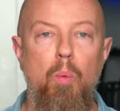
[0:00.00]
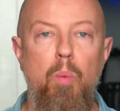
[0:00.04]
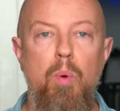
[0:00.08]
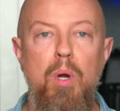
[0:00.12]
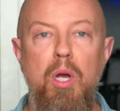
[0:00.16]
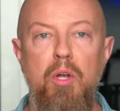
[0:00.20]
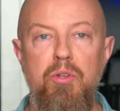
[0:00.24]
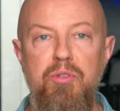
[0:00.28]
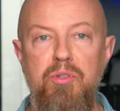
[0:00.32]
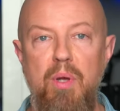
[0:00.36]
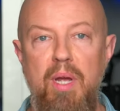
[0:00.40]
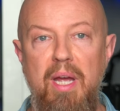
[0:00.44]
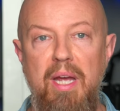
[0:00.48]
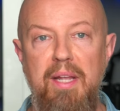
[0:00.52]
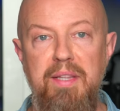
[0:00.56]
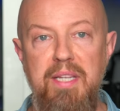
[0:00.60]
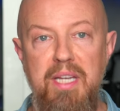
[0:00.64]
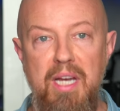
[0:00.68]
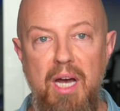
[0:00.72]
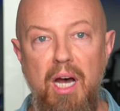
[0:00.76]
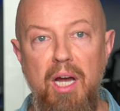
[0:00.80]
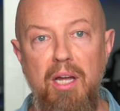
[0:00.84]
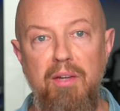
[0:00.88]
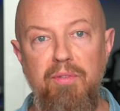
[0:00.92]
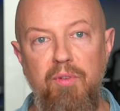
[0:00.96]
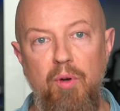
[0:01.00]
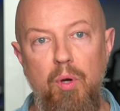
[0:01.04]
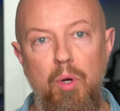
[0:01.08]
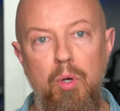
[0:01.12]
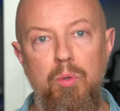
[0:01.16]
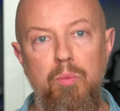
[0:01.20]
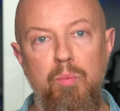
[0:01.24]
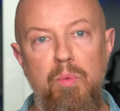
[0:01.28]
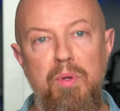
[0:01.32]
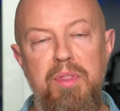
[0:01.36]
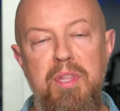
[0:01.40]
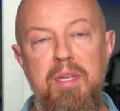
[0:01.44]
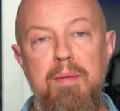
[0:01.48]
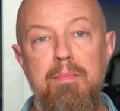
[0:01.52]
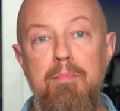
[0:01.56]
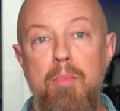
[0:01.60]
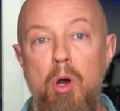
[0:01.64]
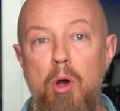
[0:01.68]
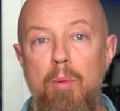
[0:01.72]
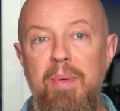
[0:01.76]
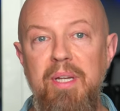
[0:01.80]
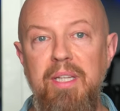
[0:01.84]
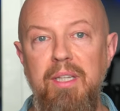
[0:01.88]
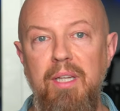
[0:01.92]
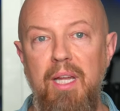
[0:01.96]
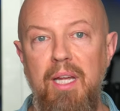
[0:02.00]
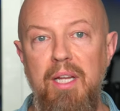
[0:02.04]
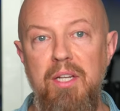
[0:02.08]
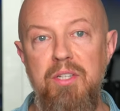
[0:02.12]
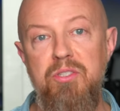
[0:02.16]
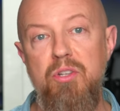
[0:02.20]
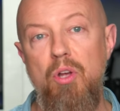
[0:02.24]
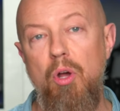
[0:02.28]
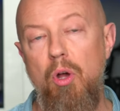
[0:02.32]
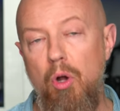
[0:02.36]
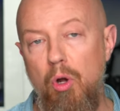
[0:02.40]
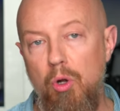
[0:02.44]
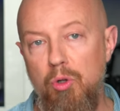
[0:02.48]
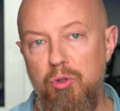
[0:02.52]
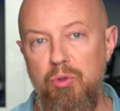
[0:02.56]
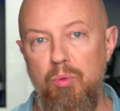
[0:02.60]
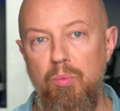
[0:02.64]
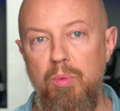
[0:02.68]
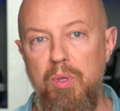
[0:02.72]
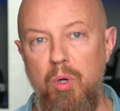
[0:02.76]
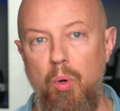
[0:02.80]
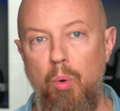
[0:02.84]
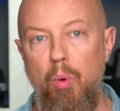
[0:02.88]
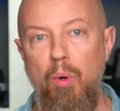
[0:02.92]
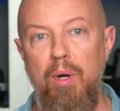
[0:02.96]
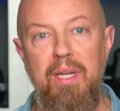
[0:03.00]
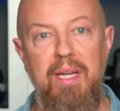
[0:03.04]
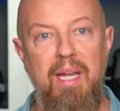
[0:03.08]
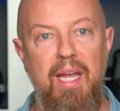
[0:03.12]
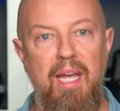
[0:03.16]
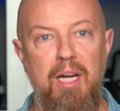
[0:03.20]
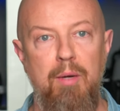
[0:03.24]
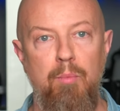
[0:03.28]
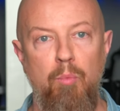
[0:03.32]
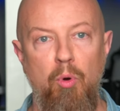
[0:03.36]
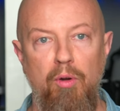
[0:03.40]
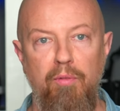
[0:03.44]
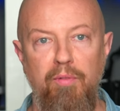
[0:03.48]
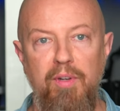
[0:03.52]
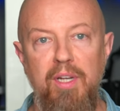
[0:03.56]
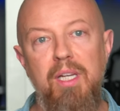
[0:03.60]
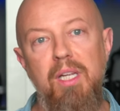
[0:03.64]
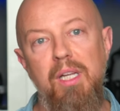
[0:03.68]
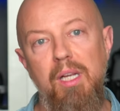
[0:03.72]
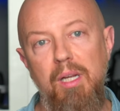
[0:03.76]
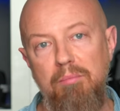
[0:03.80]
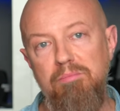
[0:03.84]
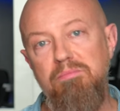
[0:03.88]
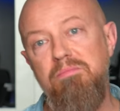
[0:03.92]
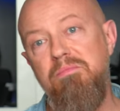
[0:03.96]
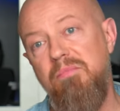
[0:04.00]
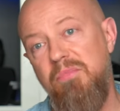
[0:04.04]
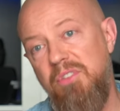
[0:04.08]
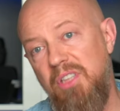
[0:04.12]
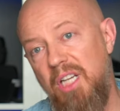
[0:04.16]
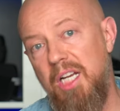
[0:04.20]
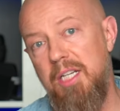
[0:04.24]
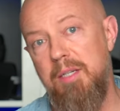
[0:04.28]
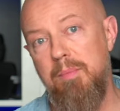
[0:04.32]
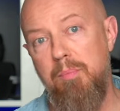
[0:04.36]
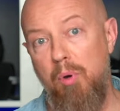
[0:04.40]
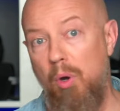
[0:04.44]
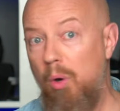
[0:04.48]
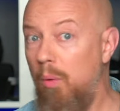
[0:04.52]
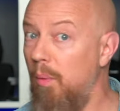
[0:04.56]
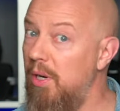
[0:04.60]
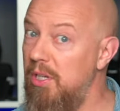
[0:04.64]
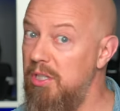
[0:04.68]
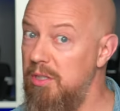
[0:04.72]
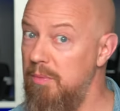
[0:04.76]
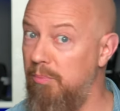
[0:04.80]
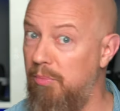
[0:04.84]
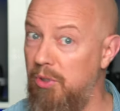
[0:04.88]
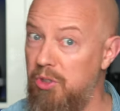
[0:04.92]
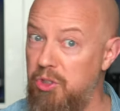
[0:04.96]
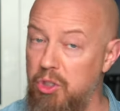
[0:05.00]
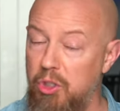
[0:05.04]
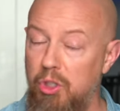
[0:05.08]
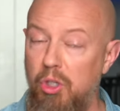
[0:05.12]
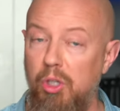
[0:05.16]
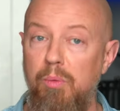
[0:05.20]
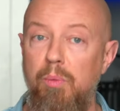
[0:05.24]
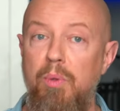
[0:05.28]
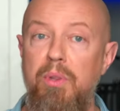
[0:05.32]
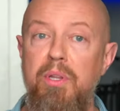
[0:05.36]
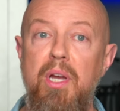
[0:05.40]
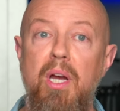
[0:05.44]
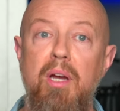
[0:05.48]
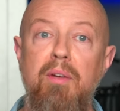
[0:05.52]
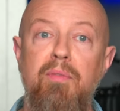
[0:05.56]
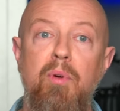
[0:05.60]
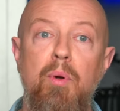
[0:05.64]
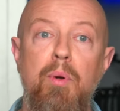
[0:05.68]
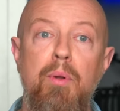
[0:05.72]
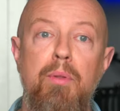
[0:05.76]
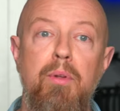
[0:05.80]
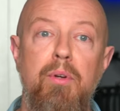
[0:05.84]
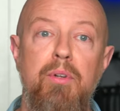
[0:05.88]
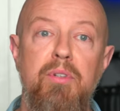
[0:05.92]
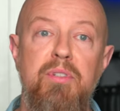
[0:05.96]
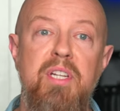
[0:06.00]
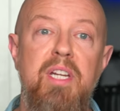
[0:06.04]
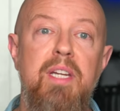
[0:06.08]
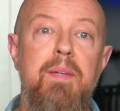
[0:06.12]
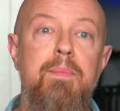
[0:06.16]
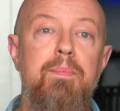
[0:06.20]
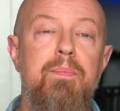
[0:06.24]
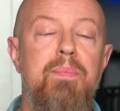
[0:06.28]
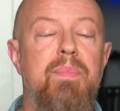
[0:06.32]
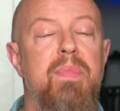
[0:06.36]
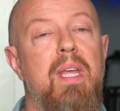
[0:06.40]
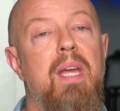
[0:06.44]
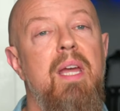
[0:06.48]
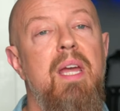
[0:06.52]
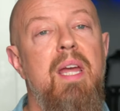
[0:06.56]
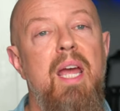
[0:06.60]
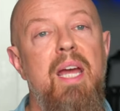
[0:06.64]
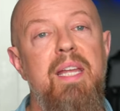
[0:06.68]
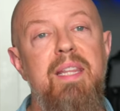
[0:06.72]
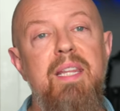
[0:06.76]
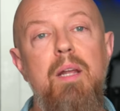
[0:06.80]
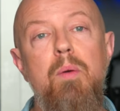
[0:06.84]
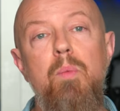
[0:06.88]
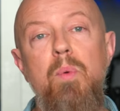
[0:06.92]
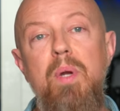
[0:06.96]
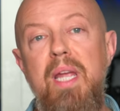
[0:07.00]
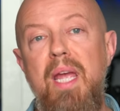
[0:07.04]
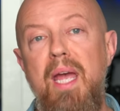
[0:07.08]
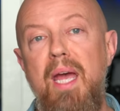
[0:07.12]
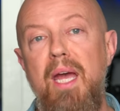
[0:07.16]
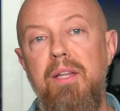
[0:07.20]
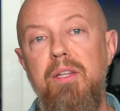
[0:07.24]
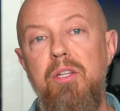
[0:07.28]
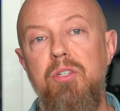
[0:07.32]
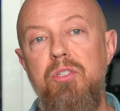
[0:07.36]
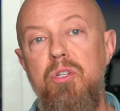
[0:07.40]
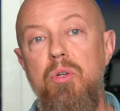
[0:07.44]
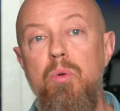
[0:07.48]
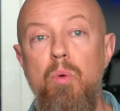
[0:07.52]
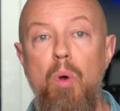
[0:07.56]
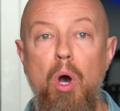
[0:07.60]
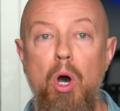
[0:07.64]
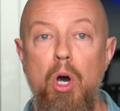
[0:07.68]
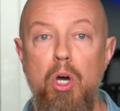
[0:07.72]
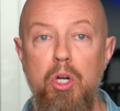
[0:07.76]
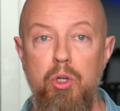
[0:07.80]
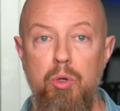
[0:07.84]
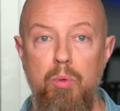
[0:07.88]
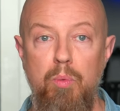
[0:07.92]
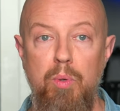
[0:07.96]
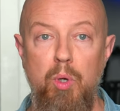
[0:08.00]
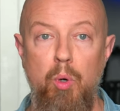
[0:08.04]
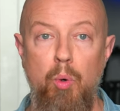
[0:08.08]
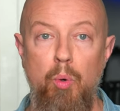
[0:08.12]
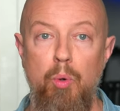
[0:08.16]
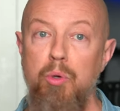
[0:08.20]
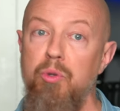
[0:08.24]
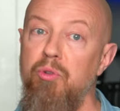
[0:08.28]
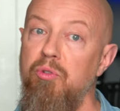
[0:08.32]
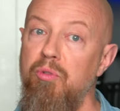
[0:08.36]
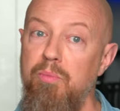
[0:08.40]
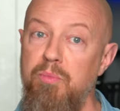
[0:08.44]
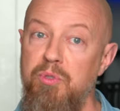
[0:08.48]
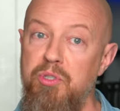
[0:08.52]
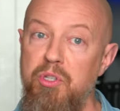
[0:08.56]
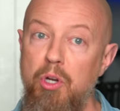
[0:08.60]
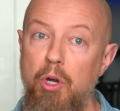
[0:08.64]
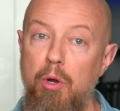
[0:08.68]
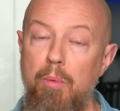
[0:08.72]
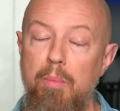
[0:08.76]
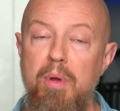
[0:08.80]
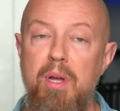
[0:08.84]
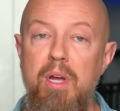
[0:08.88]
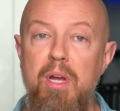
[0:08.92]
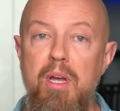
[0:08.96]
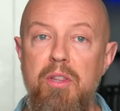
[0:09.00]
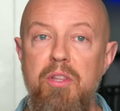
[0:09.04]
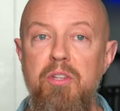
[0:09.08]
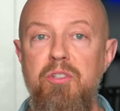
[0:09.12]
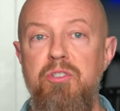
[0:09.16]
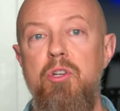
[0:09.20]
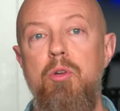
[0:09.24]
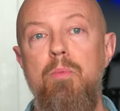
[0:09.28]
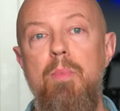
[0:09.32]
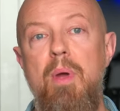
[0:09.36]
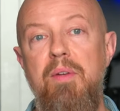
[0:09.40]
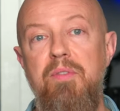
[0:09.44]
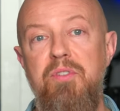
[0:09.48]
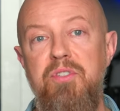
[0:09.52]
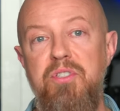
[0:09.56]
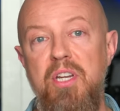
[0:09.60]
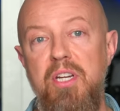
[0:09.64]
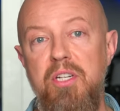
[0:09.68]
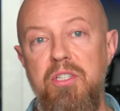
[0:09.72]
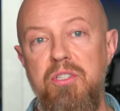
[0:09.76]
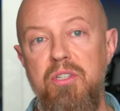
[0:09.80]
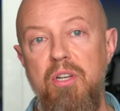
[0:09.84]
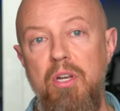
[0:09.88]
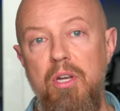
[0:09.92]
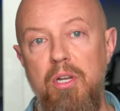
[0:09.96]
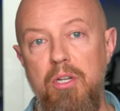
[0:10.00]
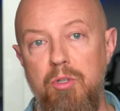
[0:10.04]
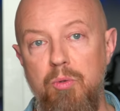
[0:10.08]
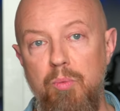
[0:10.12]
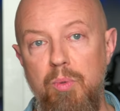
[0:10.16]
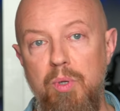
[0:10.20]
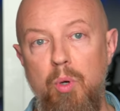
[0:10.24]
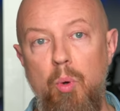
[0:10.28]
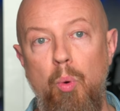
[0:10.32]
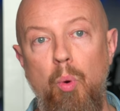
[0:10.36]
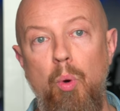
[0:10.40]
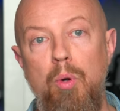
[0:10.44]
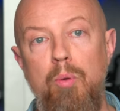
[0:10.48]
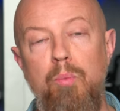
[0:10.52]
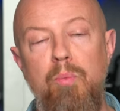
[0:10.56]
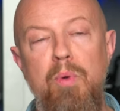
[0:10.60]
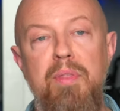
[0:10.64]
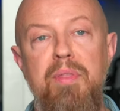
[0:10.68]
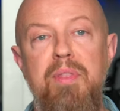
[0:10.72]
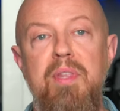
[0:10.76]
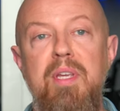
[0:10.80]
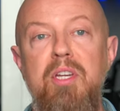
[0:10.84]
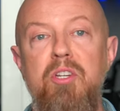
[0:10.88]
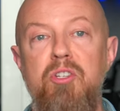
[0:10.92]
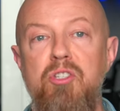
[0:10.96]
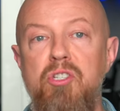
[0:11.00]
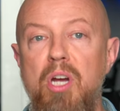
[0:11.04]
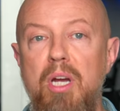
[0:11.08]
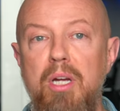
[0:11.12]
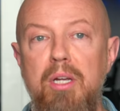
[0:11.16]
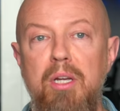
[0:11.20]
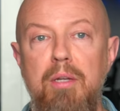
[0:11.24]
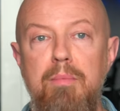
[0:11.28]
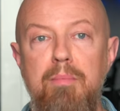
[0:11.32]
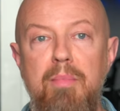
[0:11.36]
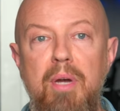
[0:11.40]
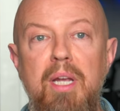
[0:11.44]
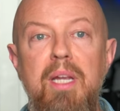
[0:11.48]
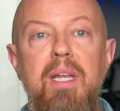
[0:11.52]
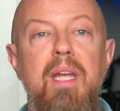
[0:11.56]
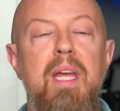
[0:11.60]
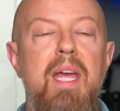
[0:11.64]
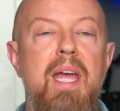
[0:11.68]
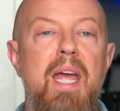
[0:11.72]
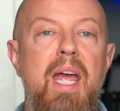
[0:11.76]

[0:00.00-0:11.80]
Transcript: We also had the iPhone with the Moment lens, also recording anamorphic, not to ProRes, but you could with the iPhone 13. And then we had the two audio recorders from Zoom, the Zoom F6 to record with the shotgun mic,